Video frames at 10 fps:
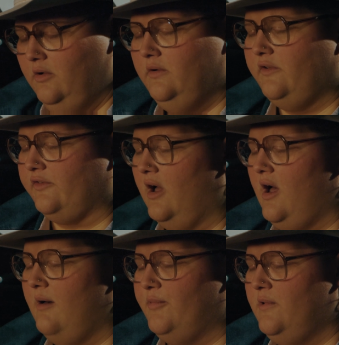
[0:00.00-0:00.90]
You can
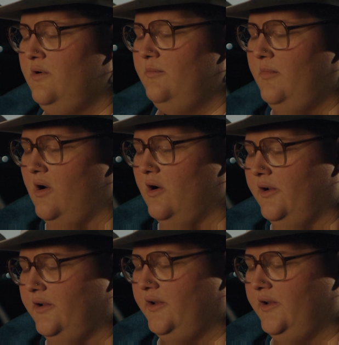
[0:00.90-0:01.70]
stop 'em on a